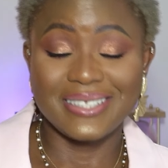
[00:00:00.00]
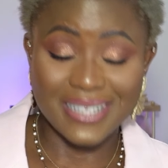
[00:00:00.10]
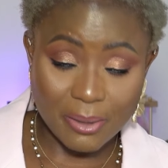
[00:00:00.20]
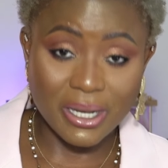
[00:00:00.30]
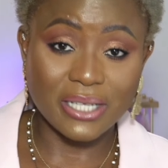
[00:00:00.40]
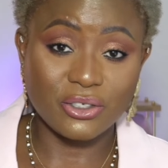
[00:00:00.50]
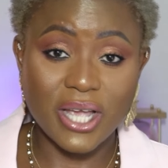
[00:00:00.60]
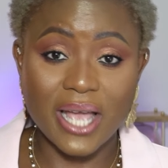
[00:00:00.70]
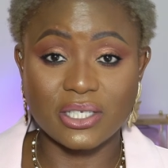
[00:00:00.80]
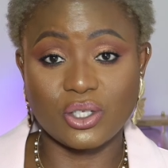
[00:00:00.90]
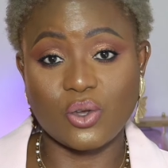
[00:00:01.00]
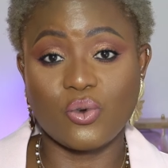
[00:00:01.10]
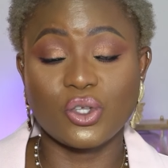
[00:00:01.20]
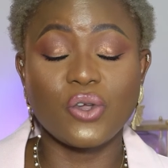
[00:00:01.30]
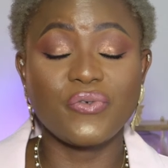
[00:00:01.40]
Let me let you guys know.
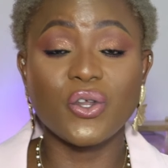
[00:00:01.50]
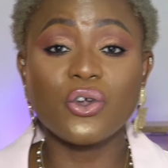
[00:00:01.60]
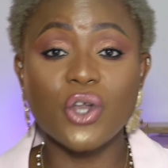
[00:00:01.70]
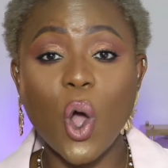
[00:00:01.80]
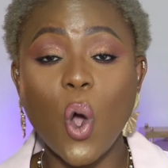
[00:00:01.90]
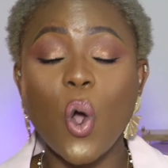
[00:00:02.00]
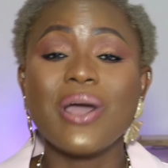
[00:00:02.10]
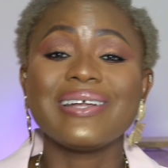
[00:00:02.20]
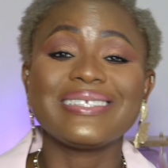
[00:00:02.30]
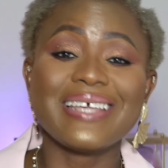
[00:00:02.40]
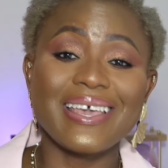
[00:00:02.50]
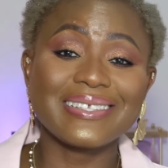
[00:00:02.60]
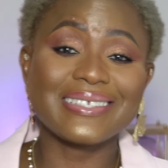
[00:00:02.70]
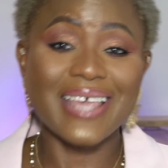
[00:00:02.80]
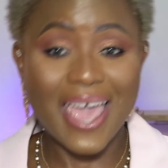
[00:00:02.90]
So if you don't know,
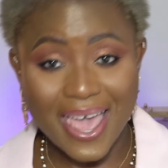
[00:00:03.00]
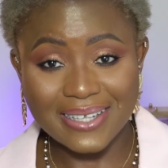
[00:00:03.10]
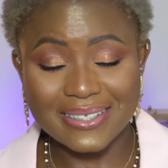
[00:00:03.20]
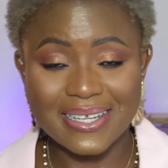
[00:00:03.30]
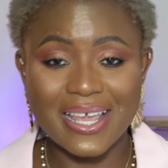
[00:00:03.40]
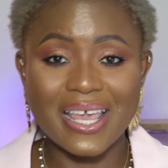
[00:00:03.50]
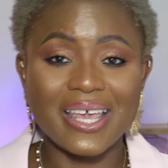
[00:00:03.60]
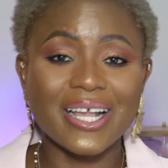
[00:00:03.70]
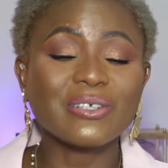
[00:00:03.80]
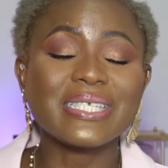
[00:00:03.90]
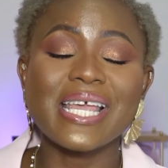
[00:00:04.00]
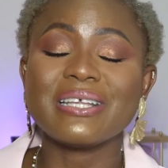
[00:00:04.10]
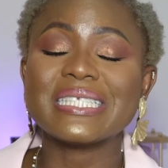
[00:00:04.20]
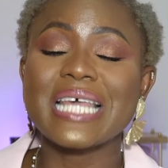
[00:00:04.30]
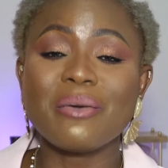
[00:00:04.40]
takes 10, you'll take
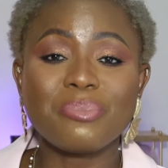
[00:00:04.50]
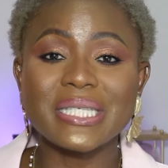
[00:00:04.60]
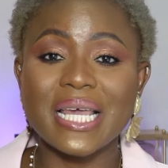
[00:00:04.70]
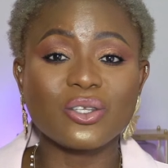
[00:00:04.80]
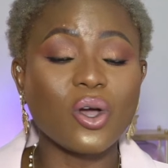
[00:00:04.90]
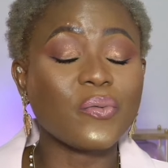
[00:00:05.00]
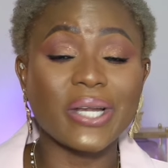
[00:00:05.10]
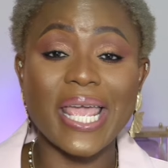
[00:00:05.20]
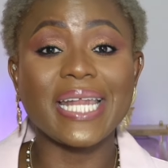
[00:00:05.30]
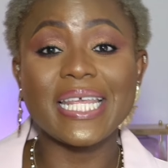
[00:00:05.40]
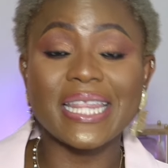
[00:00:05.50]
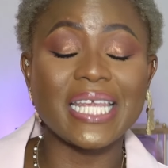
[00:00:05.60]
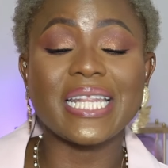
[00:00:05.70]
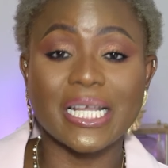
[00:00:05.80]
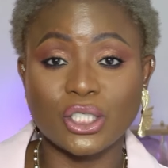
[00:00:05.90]
it 10% off on
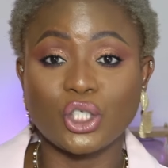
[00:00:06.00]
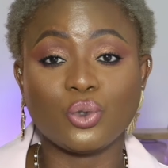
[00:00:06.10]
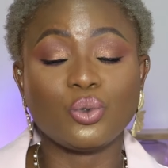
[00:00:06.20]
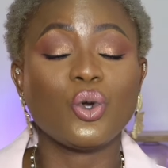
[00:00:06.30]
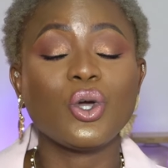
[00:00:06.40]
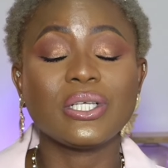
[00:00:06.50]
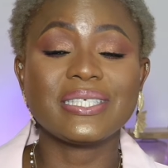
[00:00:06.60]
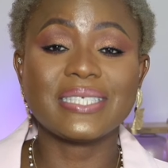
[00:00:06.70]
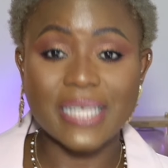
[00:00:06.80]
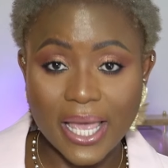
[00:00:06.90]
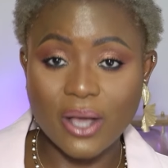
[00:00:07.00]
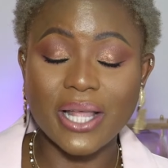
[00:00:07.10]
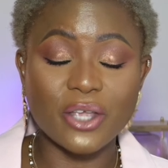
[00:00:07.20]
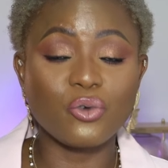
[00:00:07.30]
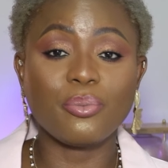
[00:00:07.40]
anything that you sell,
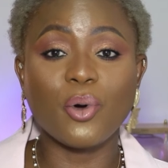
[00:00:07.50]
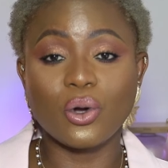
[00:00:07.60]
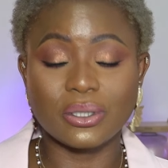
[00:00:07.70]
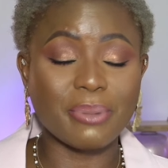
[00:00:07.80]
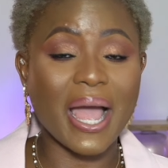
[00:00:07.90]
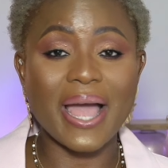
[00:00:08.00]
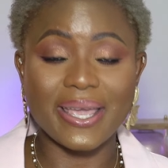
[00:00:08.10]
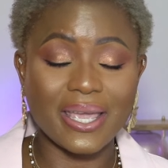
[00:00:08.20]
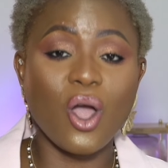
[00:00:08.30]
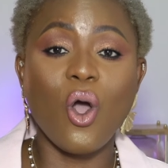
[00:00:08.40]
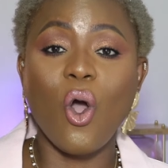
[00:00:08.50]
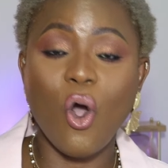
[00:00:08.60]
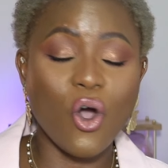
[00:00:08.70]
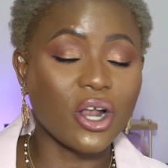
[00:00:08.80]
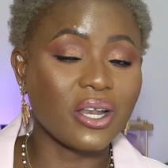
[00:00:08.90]
that you bought, buy
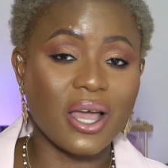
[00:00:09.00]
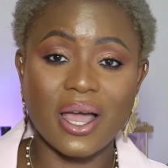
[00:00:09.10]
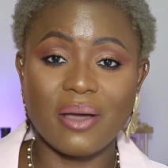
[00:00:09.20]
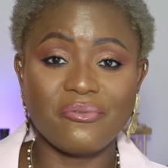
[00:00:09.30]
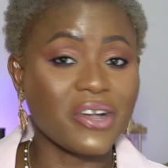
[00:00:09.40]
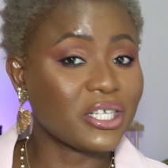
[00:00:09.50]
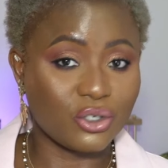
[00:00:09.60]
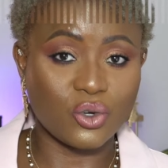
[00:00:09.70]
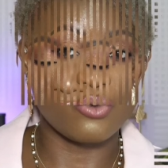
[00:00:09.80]
on um, Fashion